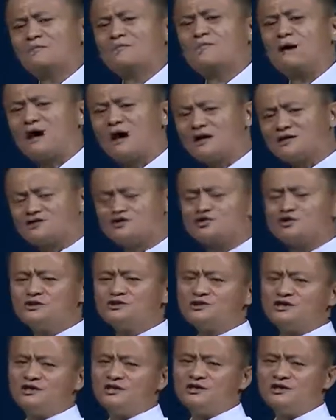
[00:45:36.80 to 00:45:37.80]
past
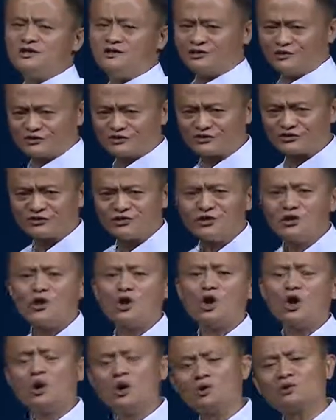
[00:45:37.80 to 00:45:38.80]
20 years,
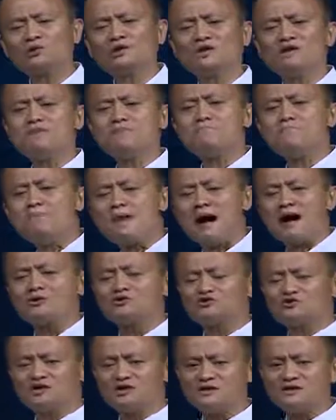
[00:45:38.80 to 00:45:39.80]
only
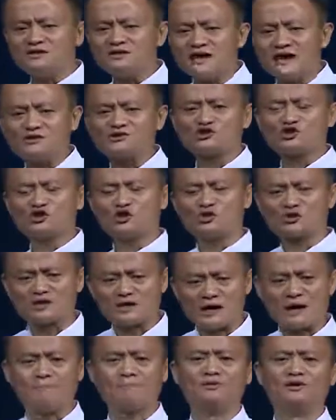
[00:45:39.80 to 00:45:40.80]
multinational
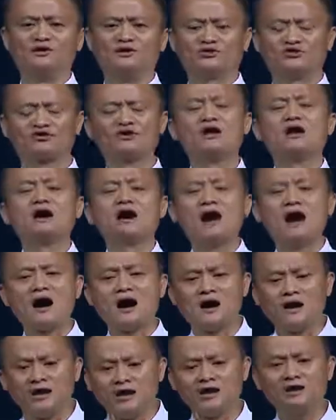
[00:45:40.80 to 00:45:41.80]
companies
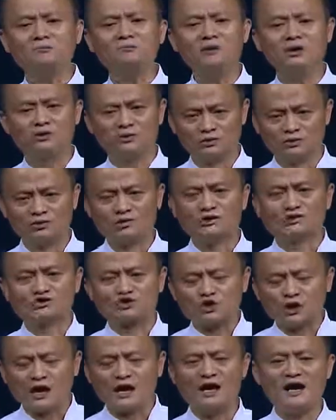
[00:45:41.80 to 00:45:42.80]
are able
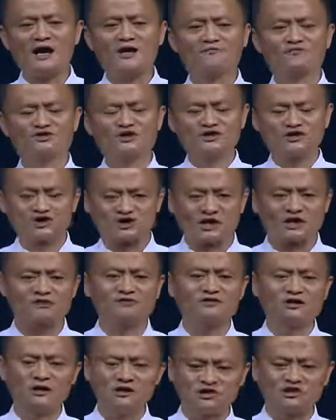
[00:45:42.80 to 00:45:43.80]
to have this kind
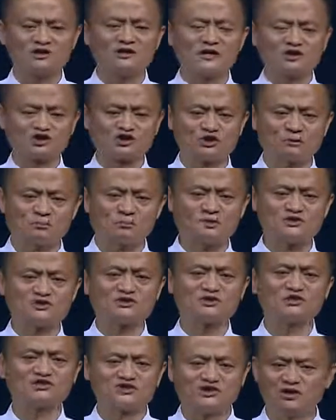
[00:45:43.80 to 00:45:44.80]
of international
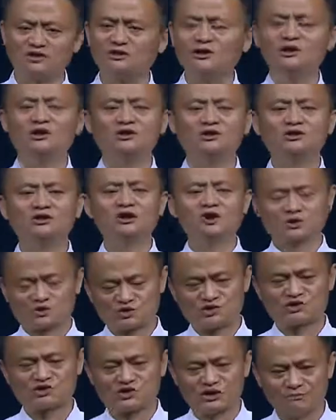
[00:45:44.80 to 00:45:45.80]
business
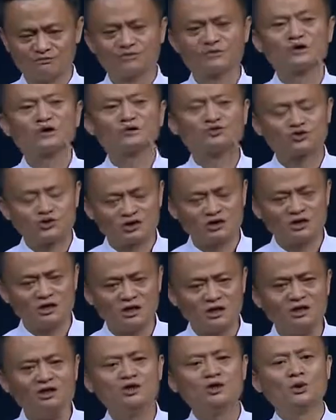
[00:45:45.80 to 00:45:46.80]
ecosystem.
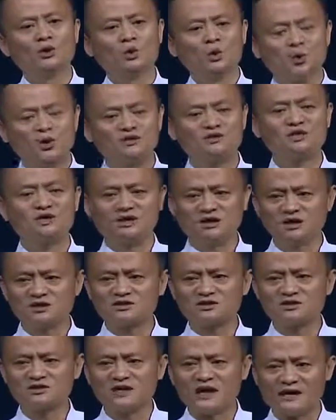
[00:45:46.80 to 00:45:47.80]
Today, with the
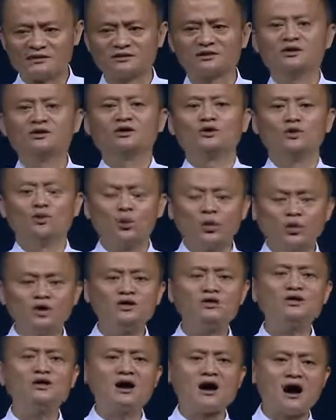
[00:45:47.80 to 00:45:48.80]
internet,
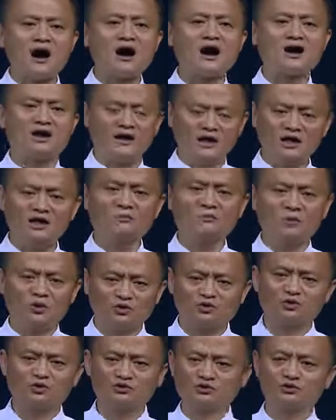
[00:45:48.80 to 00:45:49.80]
we are able
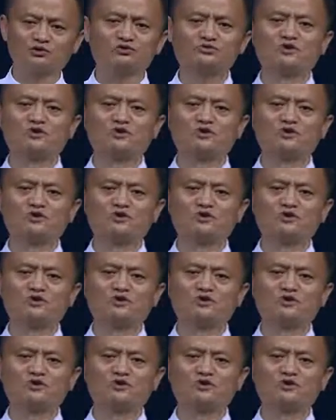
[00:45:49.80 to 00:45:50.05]
to do